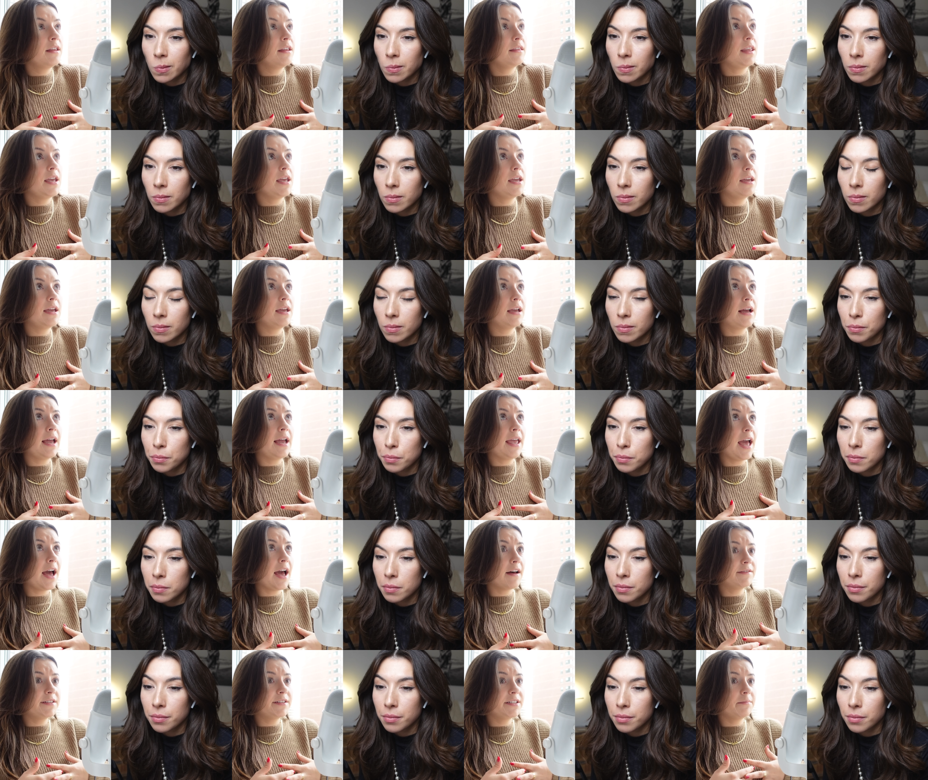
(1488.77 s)
Speaker 1: thinking i
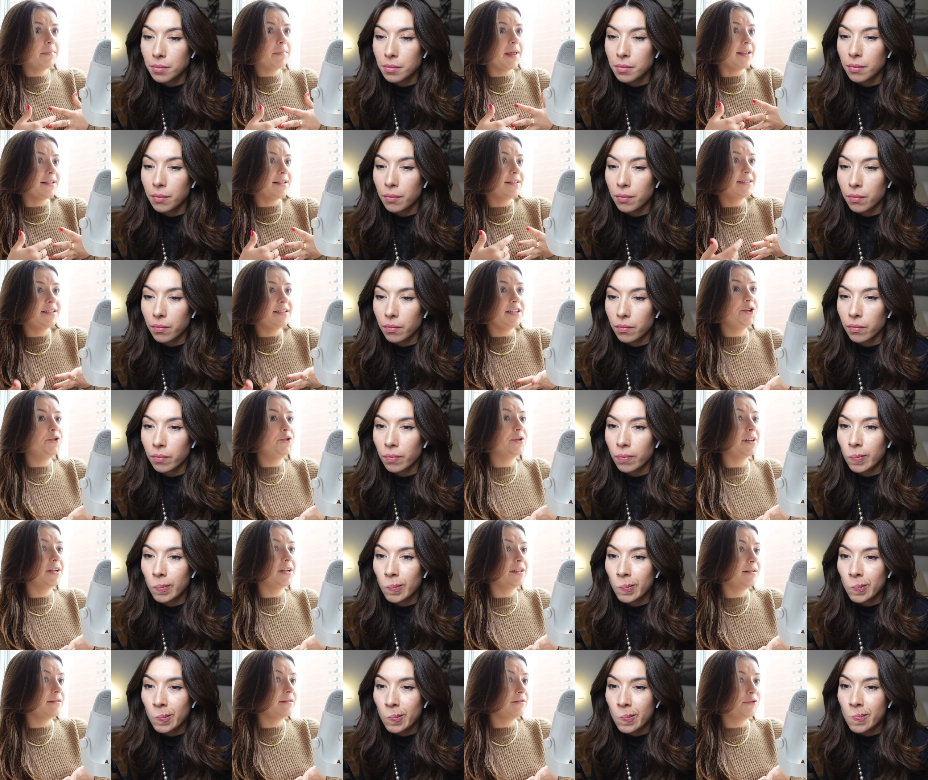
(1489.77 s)
have some like
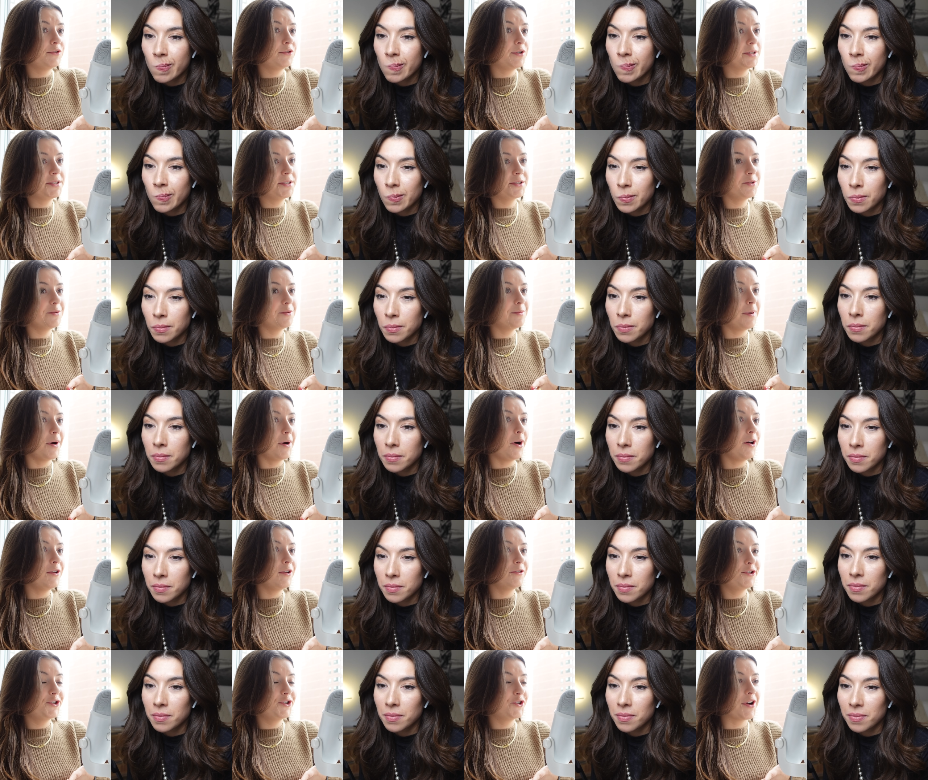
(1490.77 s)
secret crystal
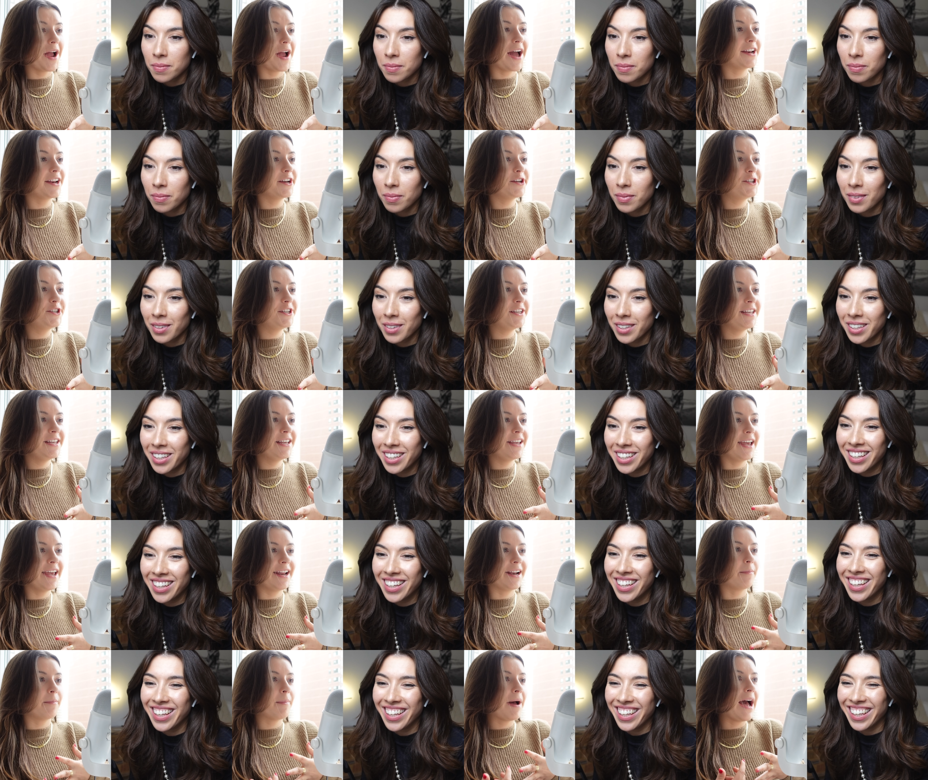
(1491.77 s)
ball strategy
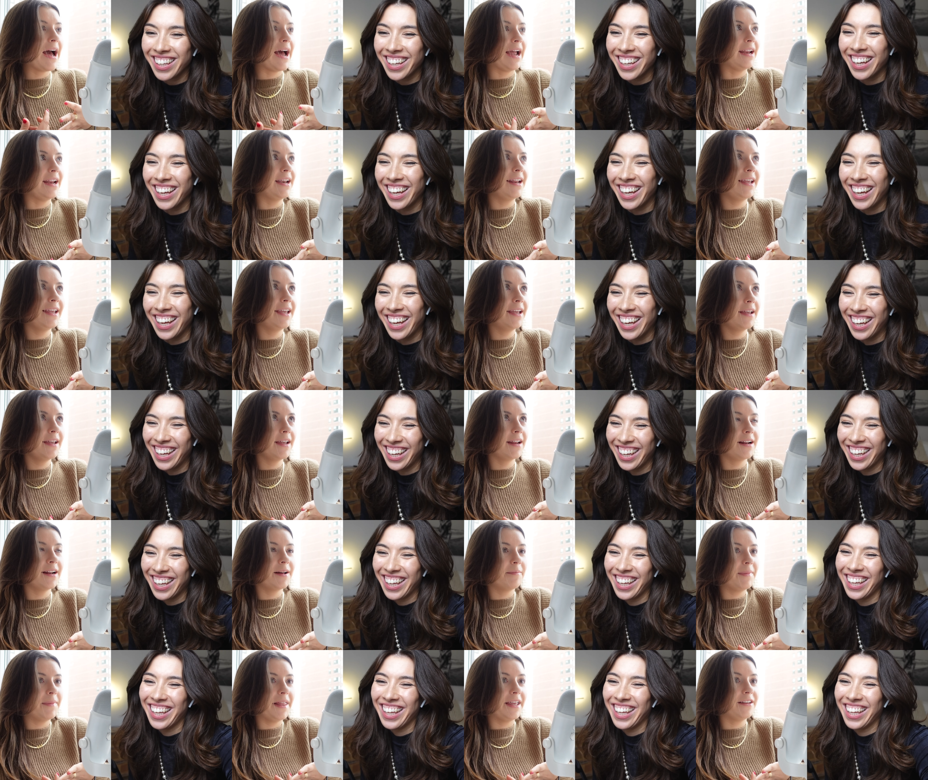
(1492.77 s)
and I'm hiding it. And
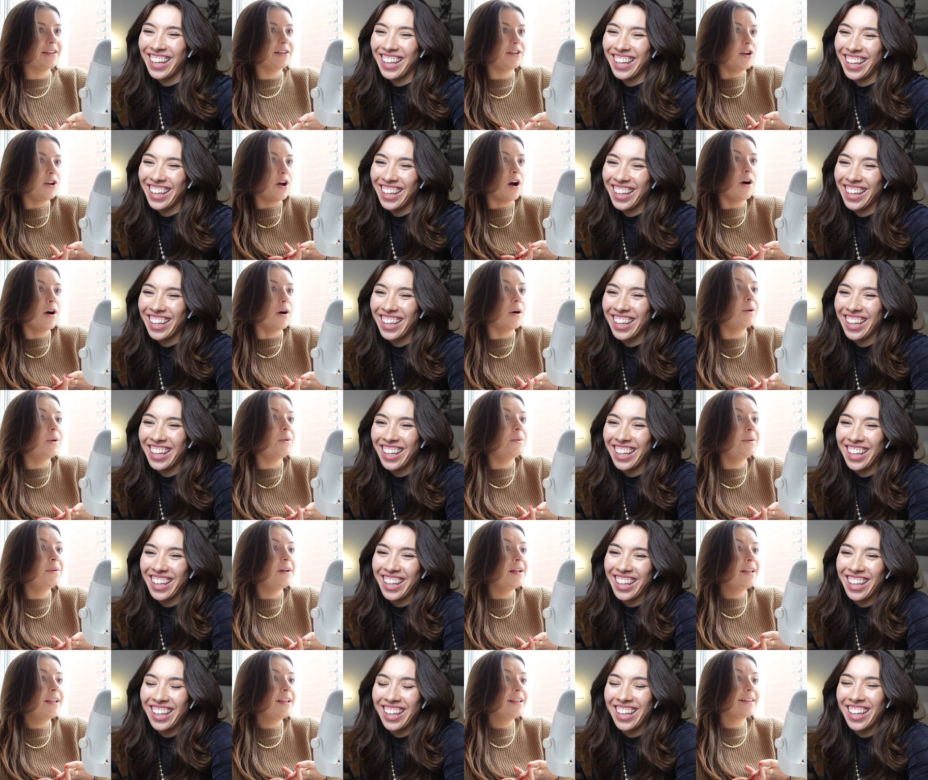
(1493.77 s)
I'm like, no,
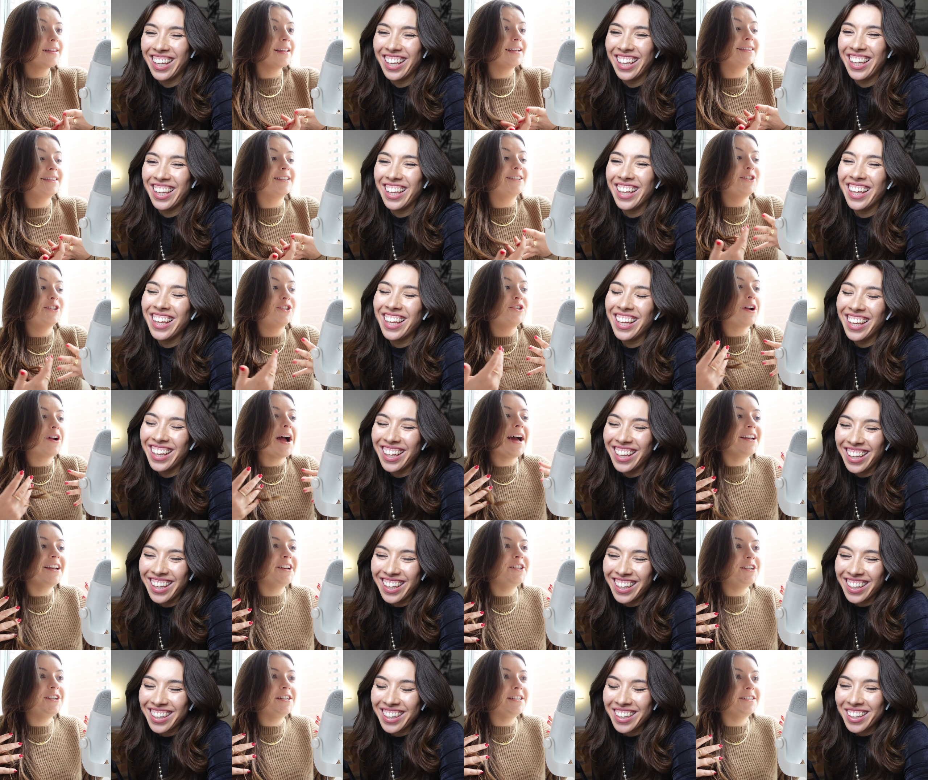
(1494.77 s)
like this
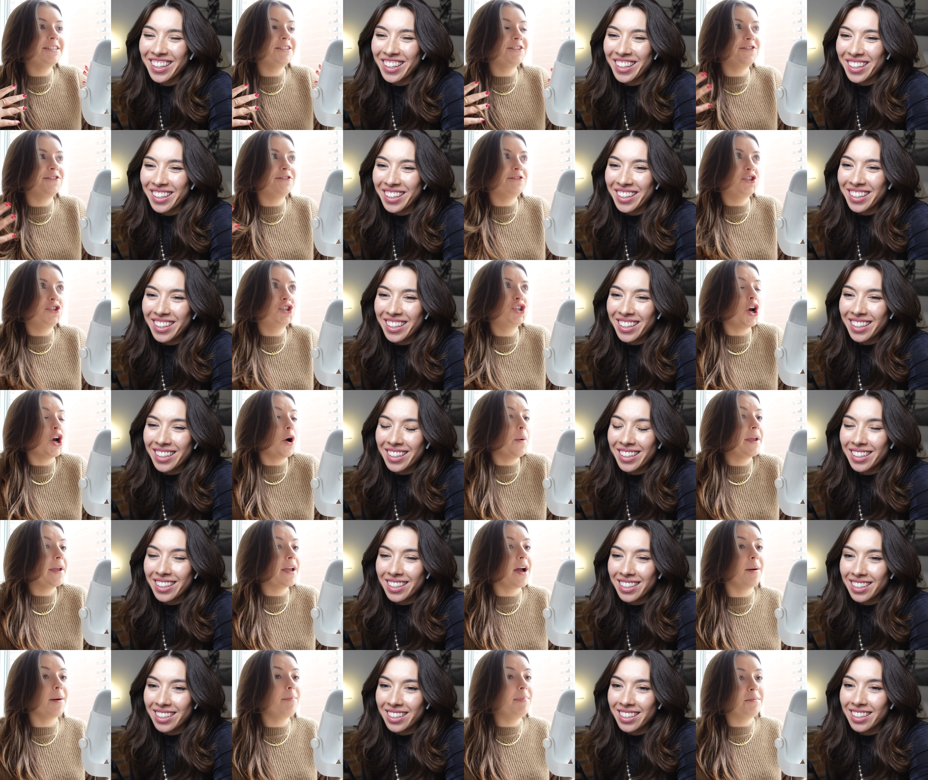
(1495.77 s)
strategy is
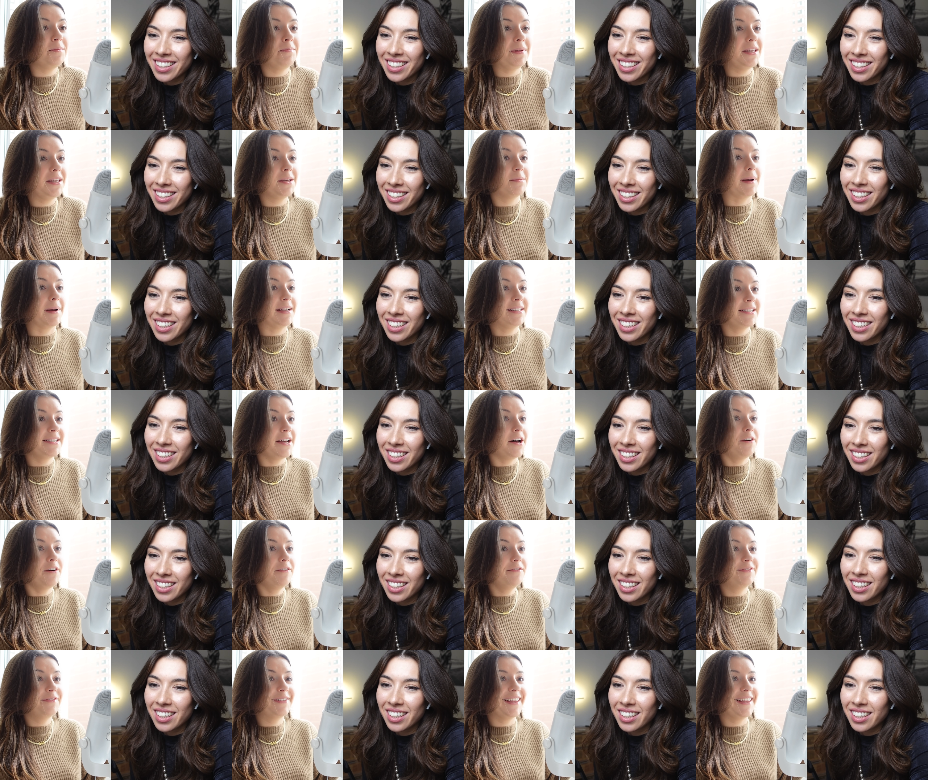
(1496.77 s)
showing up and being myself.